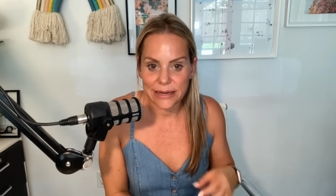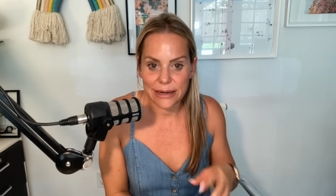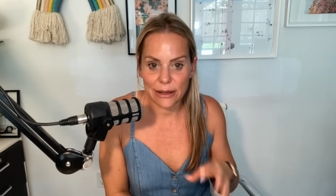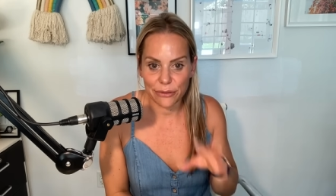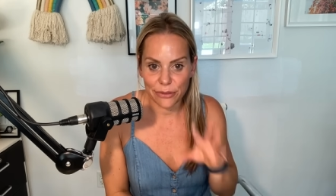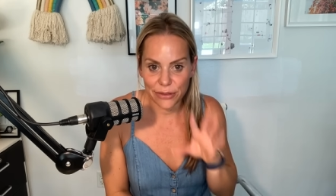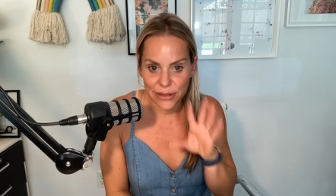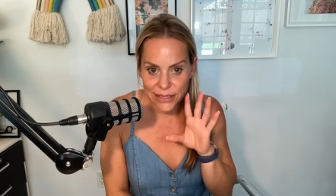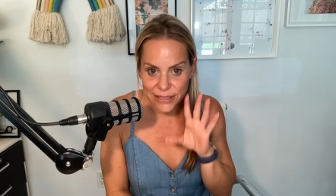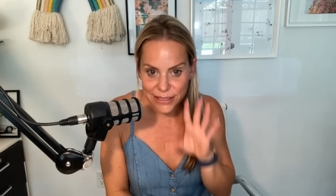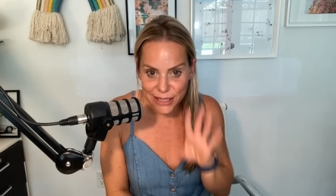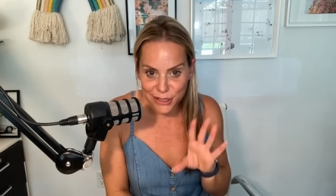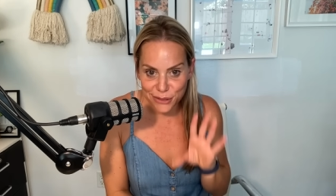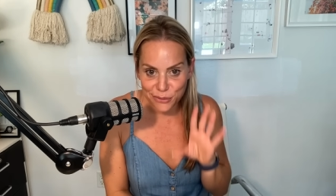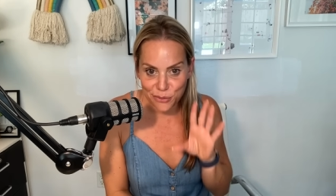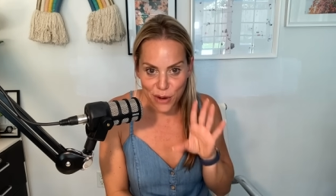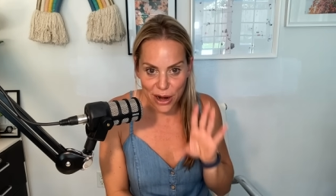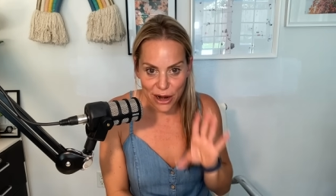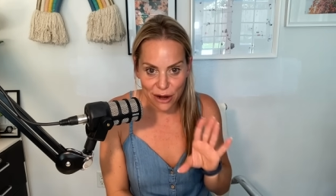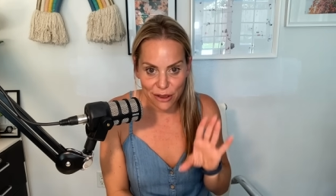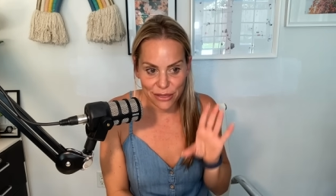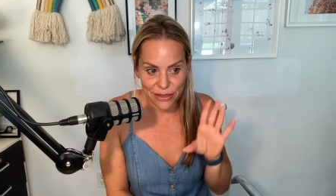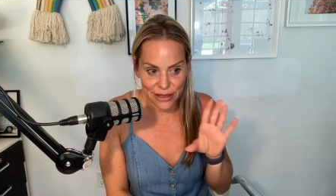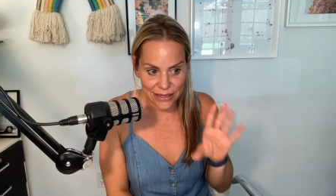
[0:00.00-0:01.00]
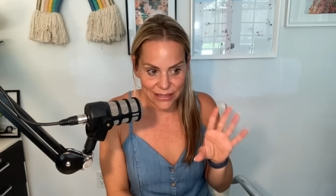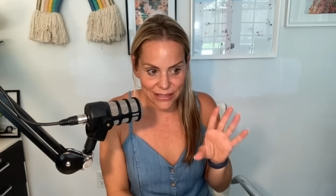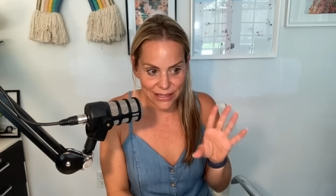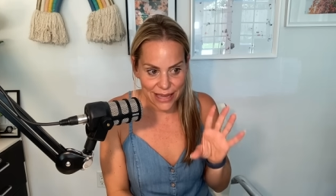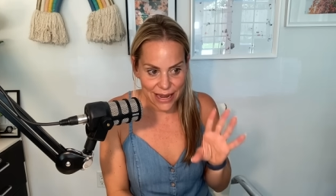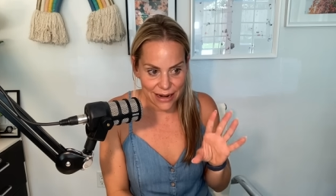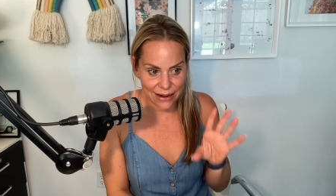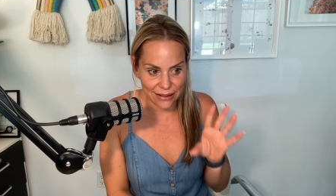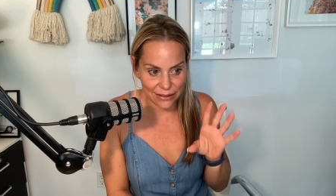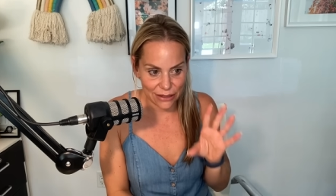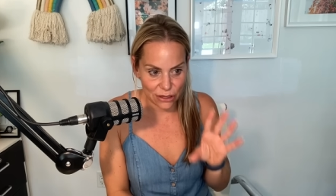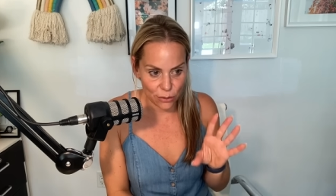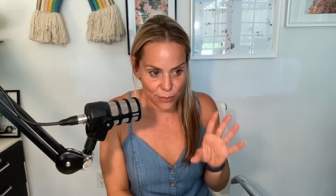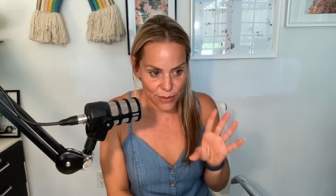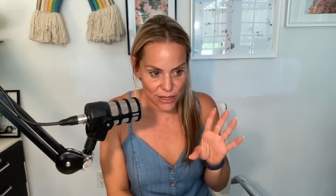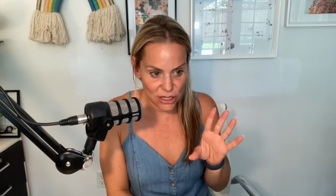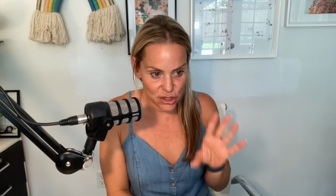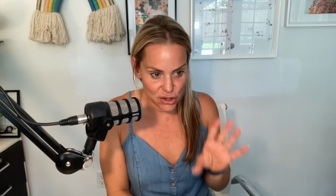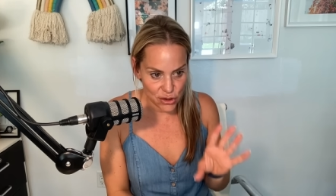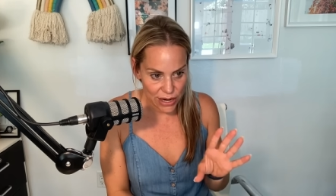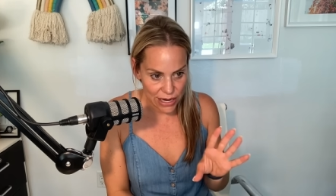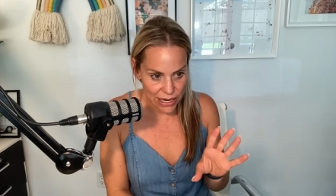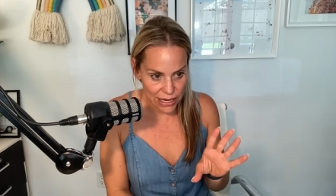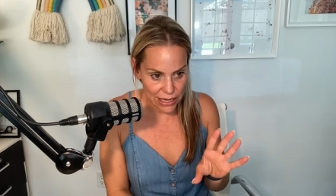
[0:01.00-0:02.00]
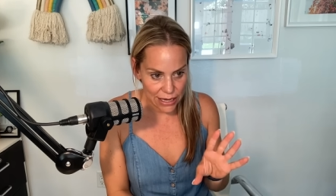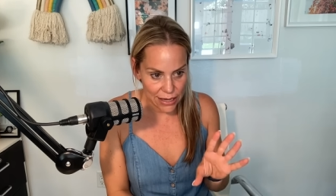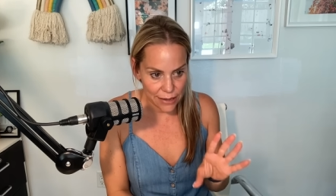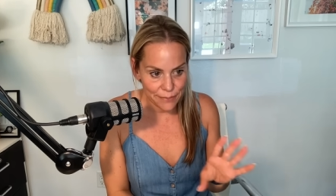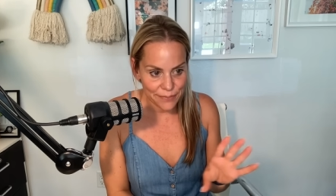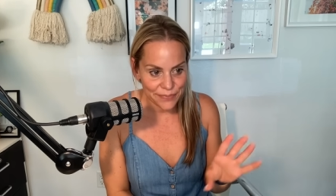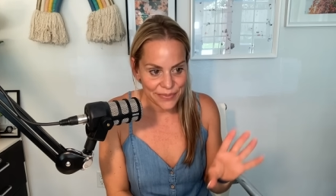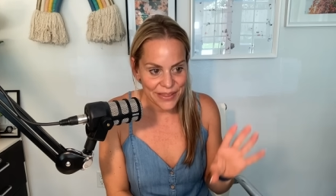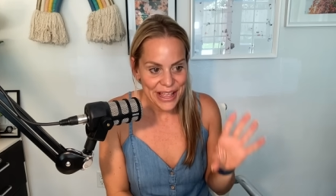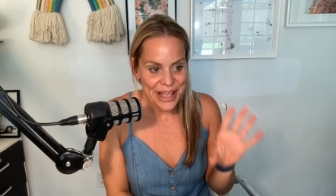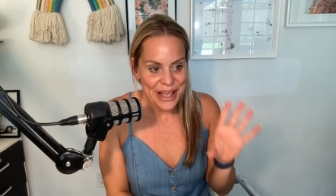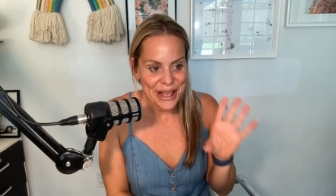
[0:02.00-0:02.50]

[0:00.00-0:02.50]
Now this is where things get a little bit tricky,